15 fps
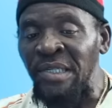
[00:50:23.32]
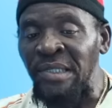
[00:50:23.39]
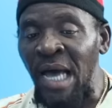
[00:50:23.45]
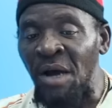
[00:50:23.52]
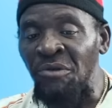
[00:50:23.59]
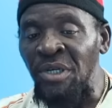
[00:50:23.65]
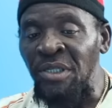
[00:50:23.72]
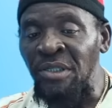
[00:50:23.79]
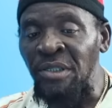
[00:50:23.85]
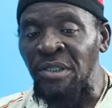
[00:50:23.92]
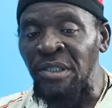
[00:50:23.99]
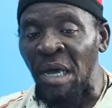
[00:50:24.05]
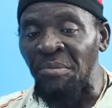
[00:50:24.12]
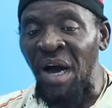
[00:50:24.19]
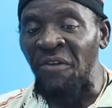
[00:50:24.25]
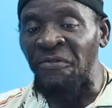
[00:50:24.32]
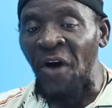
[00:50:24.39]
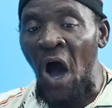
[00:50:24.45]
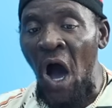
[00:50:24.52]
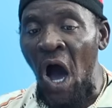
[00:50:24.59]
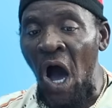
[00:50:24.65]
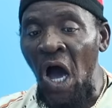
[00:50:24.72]
song. Them a
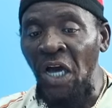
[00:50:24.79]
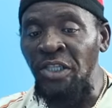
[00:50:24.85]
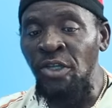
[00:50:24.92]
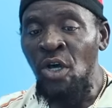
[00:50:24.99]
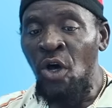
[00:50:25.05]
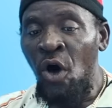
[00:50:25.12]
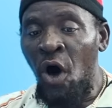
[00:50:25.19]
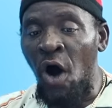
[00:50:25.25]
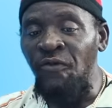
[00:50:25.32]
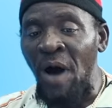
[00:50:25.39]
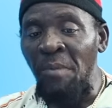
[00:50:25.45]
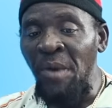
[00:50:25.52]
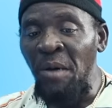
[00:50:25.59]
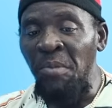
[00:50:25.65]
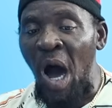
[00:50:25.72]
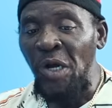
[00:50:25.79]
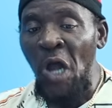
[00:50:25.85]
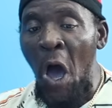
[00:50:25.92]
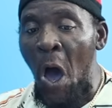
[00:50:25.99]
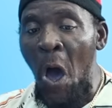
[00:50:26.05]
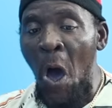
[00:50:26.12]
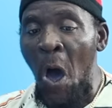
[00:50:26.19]
fight over me
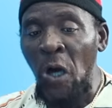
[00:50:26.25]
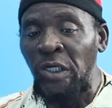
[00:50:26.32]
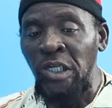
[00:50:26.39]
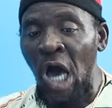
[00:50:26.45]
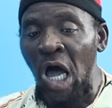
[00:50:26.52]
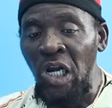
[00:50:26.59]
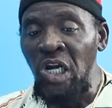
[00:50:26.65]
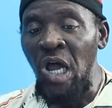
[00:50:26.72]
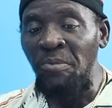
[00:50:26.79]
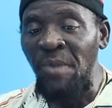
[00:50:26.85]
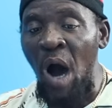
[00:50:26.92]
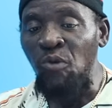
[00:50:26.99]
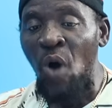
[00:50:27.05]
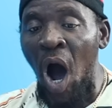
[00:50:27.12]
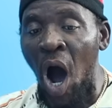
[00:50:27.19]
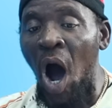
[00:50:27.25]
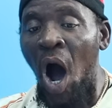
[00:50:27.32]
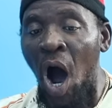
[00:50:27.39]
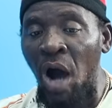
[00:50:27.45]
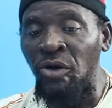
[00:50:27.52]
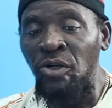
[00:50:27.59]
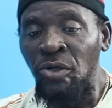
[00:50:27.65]
body, kill them a
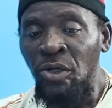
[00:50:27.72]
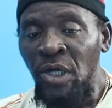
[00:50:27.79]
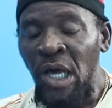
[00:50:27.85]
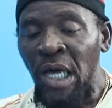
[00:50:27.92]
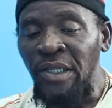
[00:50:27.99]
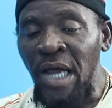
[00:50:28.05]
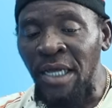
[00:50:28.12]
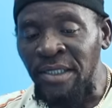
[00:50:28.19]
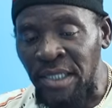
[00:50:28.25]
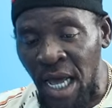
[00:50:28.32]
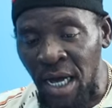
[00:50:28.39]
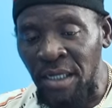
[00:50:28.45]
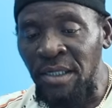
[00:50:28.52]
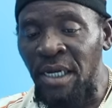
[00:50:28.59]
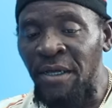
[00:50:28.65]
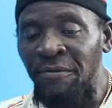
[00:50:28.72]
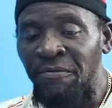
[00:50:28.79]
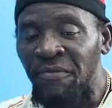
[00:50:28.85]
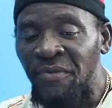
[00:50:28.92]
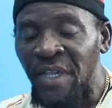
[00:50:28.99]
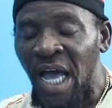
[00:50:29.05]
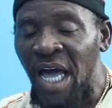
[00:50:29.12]
war. That song there.
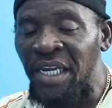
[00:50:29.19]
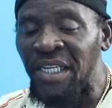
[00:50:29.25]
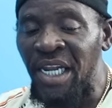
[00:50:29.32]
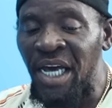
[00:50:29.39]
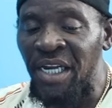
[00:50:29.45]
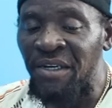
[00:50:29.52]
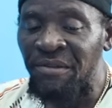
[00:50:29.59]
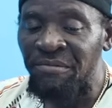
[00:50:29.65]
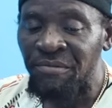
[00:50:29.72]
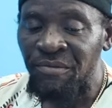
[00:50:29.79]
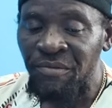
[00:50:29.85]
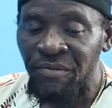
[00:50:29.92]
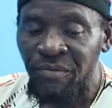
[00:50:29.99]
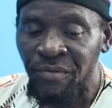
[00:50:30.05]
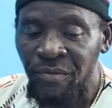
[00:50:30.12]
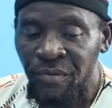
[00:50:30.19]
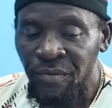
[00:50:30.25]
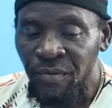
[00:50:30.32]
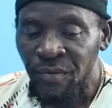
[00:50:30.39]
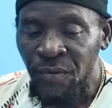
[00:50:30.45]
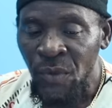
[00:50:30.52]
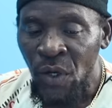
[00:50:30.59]
And then,
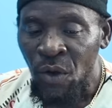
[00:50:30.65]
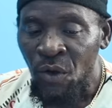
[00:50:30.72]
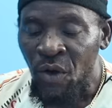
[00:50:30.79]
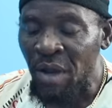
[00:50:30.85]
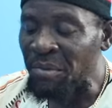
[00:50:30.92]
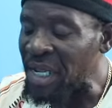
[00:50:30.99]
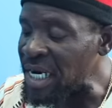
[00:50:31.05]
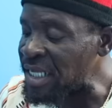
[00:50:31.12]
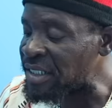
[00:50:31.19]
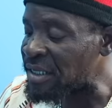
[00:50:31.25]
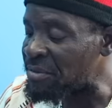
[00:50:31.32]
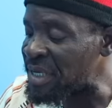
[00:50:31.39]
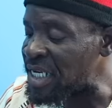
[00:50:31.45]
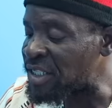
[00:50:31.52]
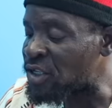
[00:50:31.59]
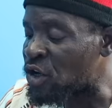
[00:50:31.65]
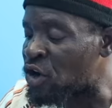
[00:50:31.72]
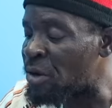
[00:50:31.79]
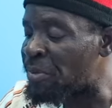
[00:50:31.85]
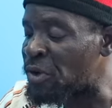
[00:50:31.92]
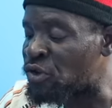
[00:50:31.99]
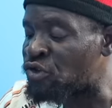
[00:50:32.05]
when I listen, I listen a
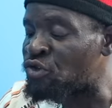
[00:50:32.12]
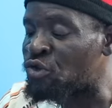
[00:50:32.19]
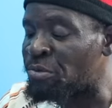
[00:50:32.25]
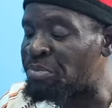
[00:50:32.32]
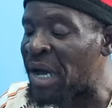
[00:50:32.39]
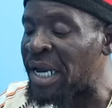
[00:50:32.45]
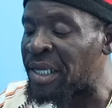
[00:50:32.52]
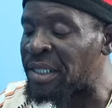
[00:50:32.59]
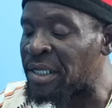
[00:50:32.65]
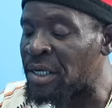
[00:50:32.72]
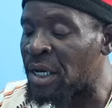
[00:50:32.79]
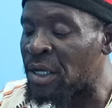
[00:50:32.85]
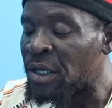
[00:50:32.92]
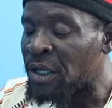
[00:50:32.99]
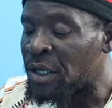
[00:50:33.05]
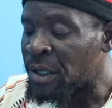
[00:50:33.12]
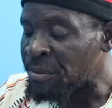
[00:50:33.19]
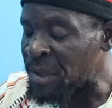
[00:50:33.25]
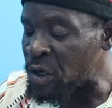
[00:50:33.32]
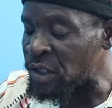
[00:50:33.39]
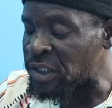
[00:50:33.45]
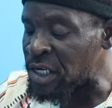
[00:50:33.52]
couple tunes, on it, you know.
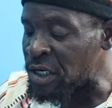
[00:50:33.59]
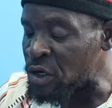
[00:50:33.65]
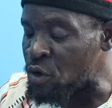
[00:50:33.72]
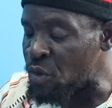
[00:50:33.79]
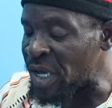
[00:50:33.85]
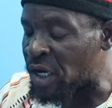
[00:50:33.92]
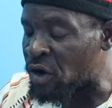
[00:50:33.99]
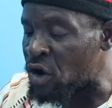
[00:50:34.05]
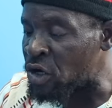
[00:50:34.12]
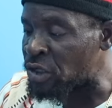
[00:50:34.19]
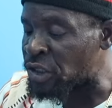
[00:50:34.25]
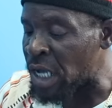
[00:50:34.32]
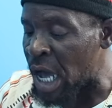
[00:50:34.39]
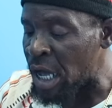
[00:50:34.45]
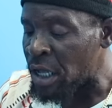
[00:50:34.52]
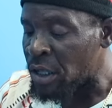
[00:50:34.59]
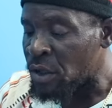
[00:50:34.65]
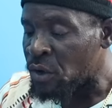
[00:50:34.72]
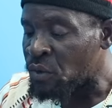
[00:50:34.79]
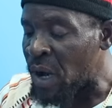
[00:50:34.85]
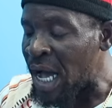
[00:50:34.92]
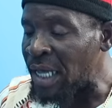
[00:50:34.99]
I listen Louie Culture,
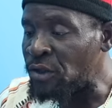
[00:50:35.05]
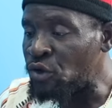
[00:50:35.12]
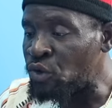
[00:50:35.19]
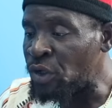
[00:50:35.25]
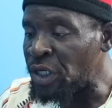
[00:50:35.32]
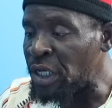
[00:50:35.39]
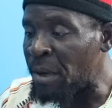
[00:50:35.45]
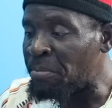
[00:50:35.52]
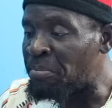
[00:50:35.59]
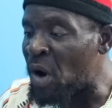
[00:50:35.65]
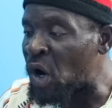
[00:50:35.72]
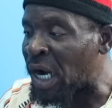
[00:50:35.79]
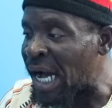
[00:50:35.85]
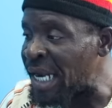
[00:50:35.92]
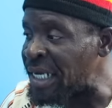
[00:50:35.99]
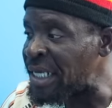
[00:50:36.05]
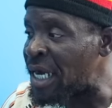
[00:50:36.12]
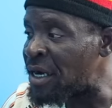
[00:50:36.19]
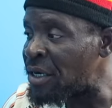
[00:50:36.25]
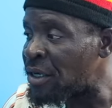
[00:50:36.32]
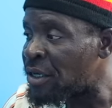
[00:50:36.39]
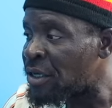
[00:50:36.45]
one youth named
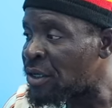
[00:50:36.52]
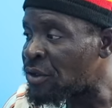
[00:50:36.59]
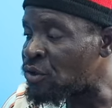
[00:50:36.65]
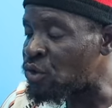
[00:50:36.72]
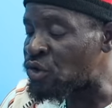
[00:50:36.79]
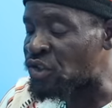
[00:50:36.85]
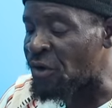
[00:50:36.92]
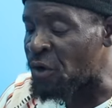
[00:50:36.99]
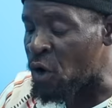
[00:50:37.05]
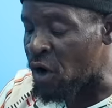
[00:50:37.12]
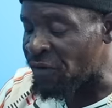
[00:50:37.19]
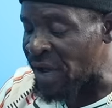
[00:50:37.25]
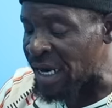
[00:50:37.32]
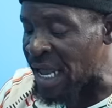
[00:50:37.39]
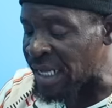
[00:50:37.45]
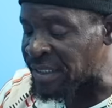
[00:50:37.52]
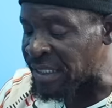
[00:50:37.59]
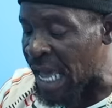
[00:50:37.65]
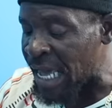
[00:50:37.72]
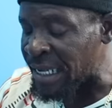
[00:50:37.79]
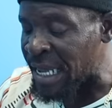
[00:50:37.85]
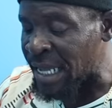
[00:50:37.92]
Buccaneer, used to over that
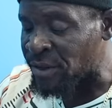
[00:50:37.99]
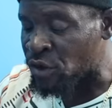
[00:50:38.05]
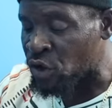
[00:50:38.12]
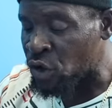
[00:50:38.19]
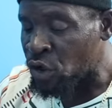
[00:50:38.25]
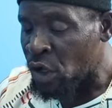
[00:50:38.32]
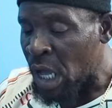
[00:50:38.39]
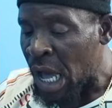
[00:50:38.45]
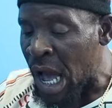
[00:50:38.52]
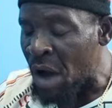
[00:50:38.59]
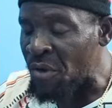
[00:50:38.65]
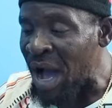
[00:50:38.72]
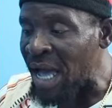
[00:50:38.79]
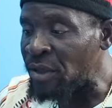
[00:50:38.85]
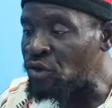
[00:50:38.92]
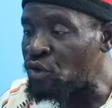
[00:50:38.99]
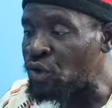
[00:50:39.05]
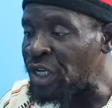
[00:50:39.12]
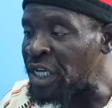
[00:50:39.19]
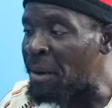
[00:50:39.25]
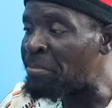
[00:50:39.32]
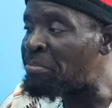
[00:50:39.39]
side that too our
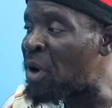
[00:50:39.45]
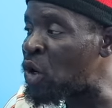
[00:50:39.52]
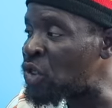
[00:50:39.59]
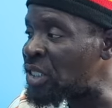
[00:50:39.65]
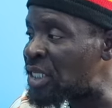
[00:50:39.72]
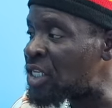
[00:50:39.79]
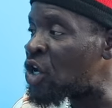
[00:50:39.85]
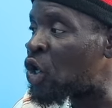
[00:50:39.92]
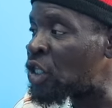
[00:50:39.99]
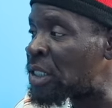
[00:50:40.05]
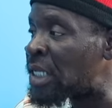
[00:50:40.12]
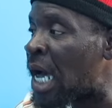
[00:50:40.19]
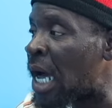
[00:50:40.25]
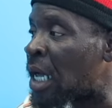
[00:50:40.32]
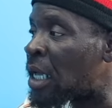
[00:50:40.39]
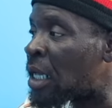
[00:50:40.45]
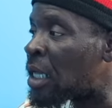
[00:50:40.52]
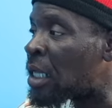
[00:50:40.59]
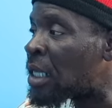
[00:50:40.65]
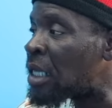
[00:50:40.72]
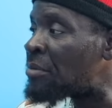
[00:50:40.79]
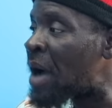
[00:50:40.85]
youth name Bounty Hunter.
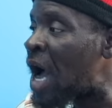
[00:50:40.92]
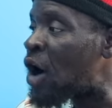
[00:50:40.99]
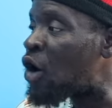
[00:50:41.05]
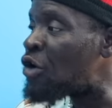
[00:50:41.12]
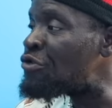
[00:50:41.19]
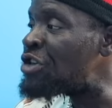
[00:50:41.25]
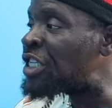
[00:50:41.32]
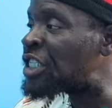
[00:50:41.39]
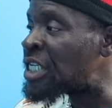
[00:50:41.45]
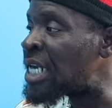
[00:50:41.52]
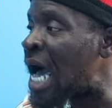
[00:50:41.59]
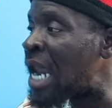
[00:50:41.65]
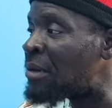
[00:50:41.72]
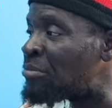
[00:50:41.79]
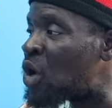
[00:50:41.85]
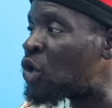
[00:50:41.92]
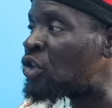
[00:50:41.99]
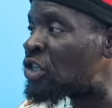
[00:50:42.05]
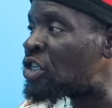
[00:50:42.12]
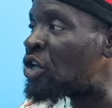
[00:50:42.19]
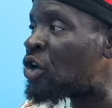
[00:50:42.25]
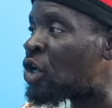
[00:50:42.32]
my original
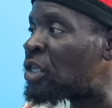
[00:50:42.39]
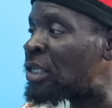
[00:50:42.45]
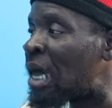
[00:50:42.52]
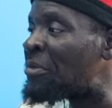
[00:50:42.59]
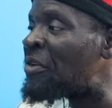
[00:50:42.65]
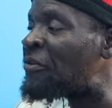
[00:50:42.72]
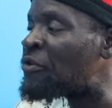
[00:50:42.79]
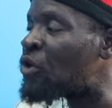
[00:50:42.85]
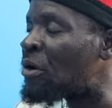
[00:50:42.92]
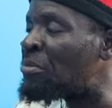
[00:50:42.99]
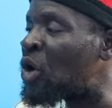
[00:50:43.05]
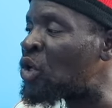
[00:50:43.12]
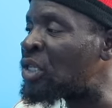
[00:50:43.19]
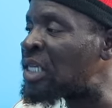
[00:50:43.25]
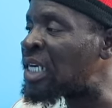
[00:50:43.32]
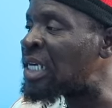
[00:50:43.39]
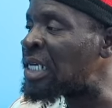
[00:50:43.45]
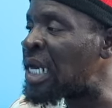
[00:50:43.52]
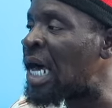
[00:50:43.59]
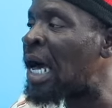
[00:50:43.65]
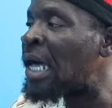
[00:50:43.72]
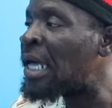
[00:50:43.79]
Bounty, Hunter before Bounty
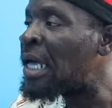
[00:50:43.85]
Killer.